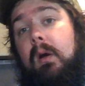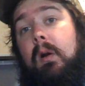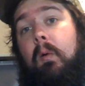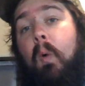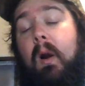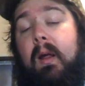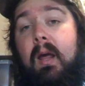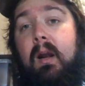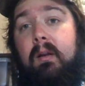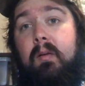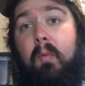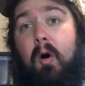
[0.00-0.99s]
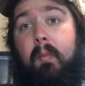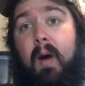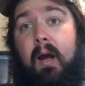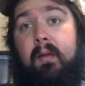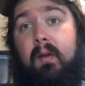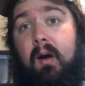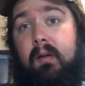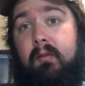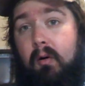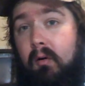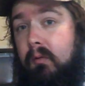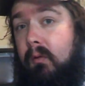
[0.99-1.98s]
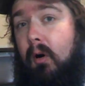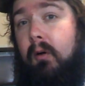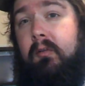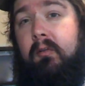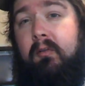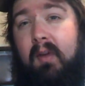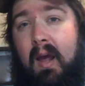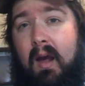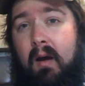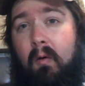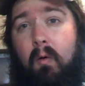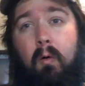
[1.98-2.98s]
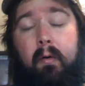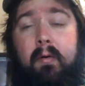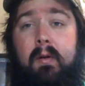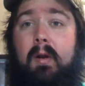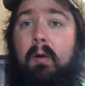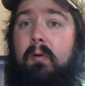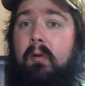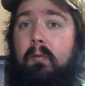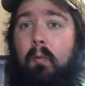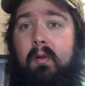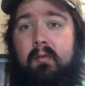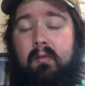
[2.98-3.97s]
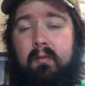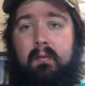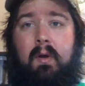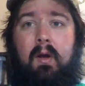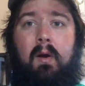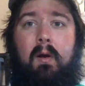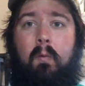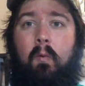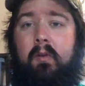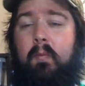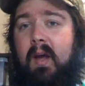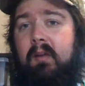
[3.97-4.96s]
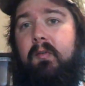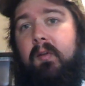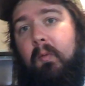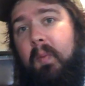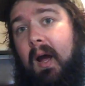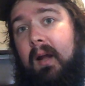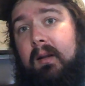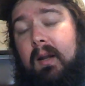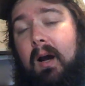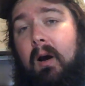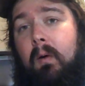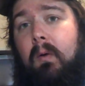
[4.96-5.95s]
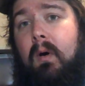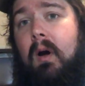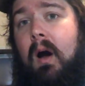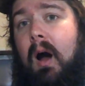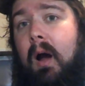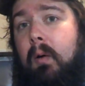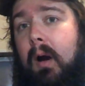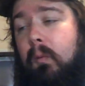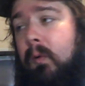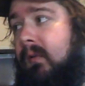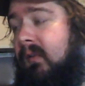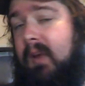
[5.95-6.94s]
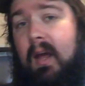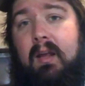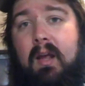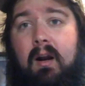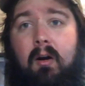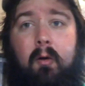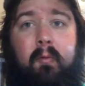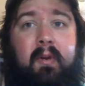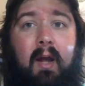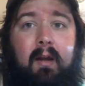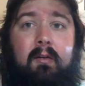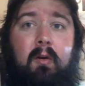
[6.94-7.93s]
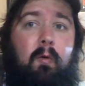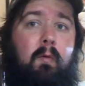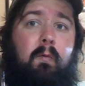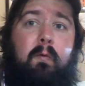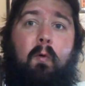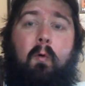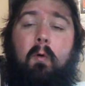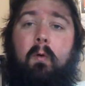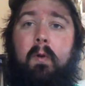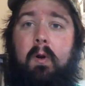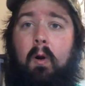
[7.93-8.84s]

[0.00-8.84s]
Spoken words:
want to get into ball pythons on a larger scale, or just wants what's best for their pet. Now, I wouldn't say get a Herpstat 2 for